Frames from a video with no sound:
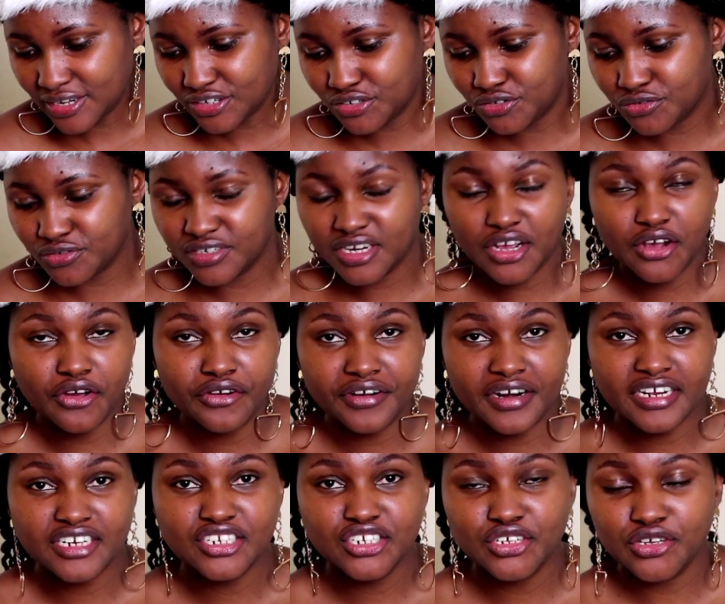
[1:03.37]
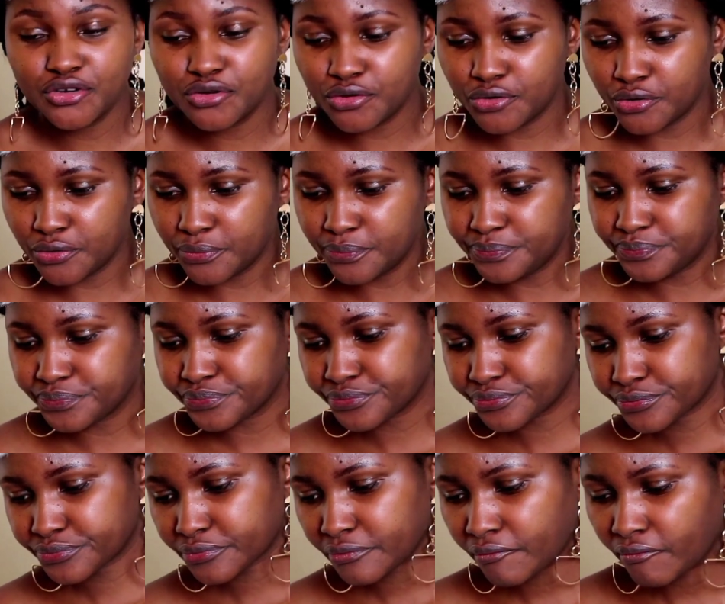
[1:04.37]
to decorate your
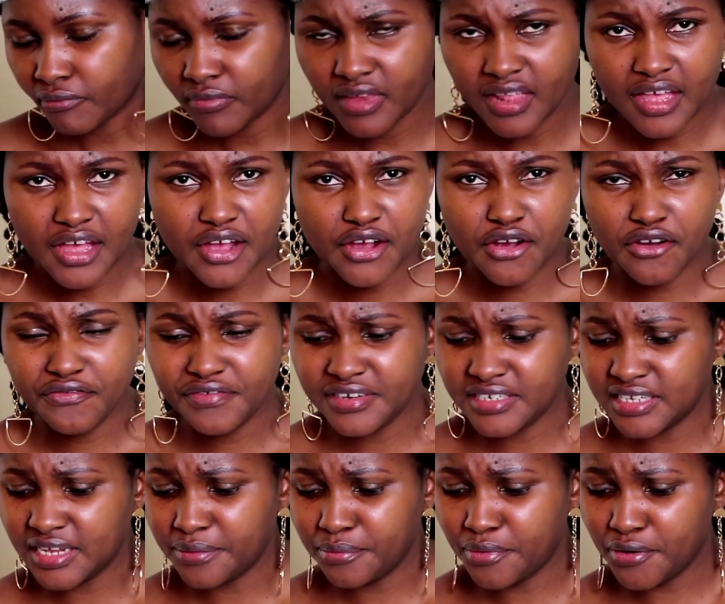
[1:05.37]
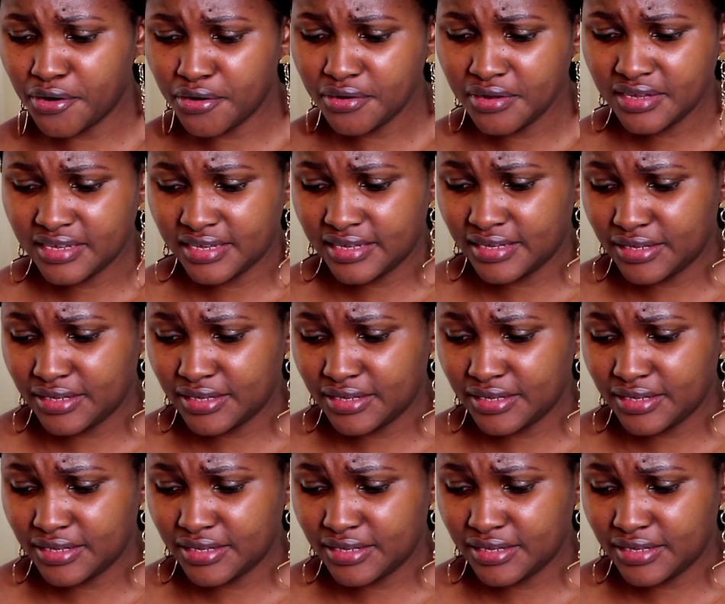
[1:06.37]
coffee table.